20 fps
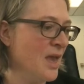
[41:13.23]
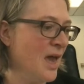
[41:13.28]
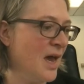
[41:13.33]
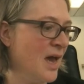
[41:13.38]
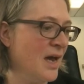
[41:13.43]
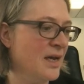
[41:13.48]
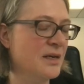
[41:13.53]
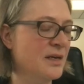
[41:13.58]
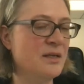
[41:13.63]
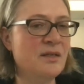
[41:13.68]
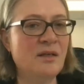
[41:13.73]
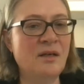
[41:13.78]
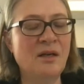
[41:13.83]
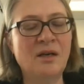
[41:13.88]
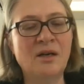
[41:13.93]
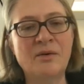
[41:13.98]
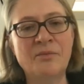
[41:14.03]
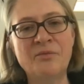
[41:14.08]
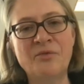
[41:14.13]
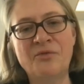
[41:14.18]
And
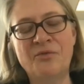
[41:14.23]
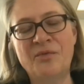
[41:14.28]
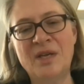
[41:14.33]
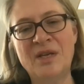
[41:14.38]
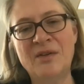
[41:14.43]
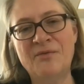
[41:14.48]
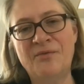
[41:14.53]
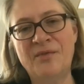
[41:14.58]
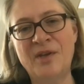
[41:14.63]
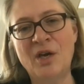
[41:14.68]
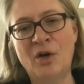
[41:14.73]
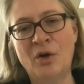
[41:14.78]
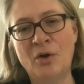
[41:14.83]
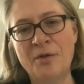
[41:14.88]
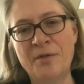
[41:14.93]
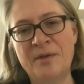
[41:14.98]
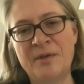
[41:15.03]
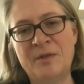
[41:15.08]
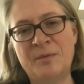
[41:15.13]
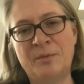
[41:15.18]
we
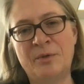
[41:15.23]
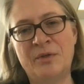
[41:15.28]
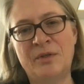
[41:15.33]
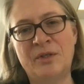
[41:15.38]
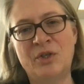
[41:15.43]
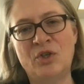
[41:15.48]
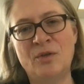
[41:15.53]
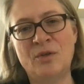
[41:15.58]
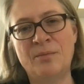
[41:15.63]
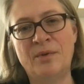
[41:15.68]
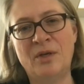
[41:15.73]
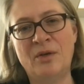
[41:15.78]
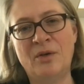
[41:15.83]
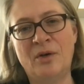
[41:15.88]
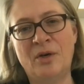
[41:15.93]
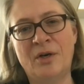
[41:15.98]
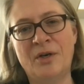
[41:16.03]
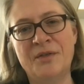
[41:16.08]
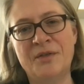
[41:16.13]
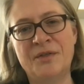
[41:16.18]
hold this position
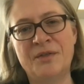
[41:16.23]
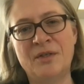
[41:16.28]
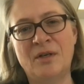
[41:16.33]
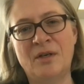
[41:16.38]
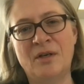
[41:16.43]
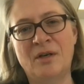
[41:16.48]
because